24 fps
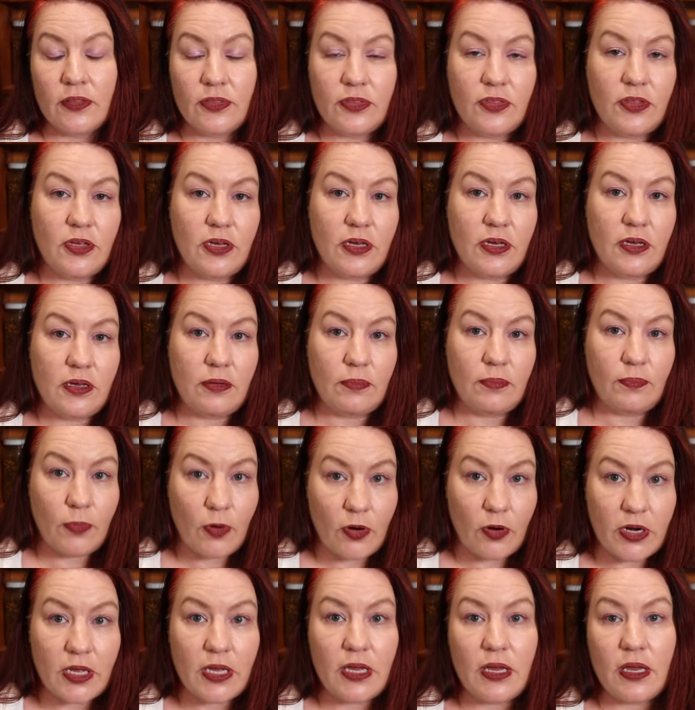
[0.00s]
the
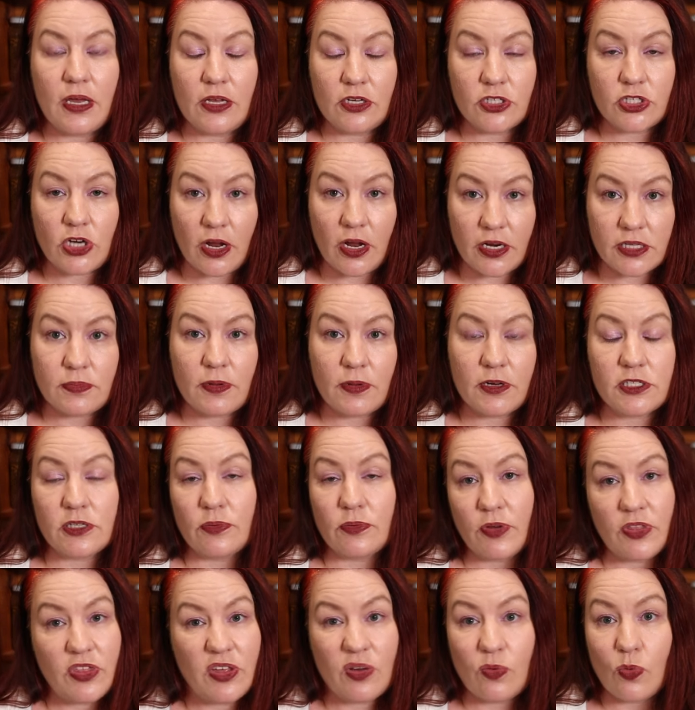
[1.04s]
body in Chinese medicine,
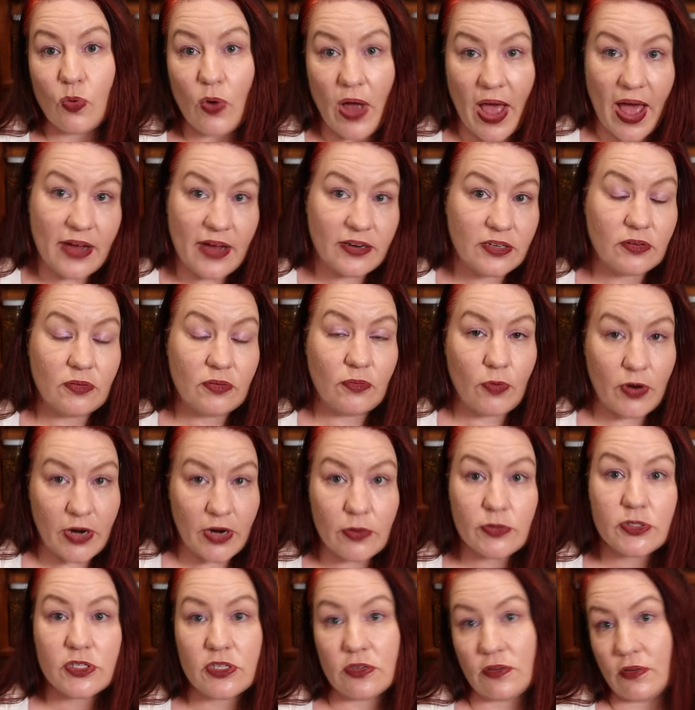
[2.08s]
we think, well, what
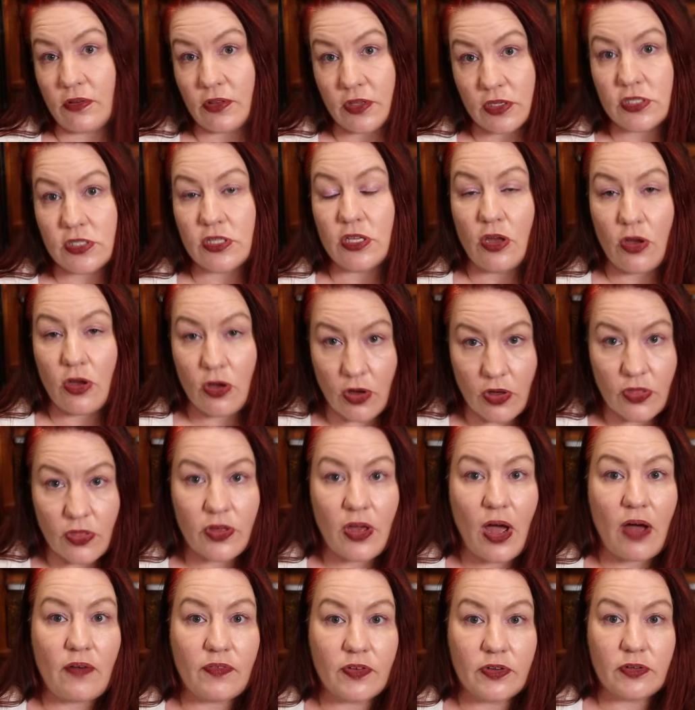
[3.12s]
else does the earth
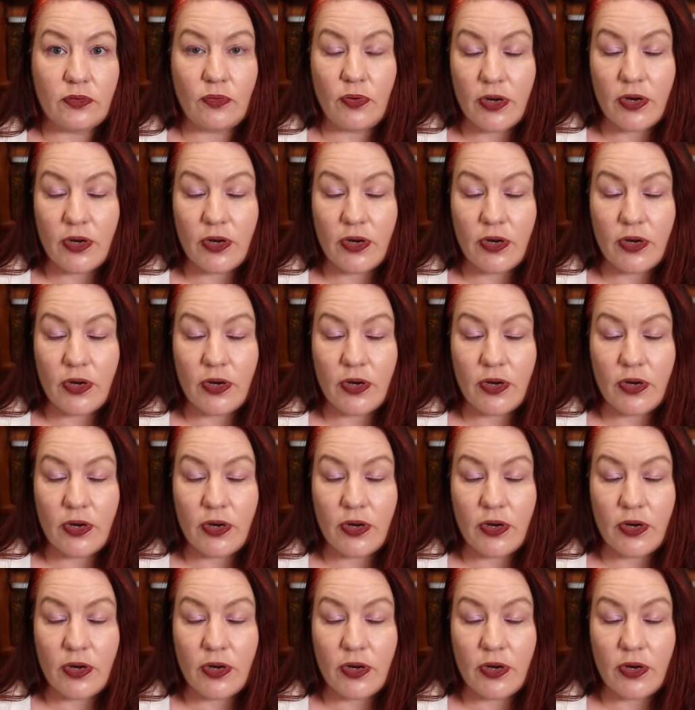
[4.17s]
govern?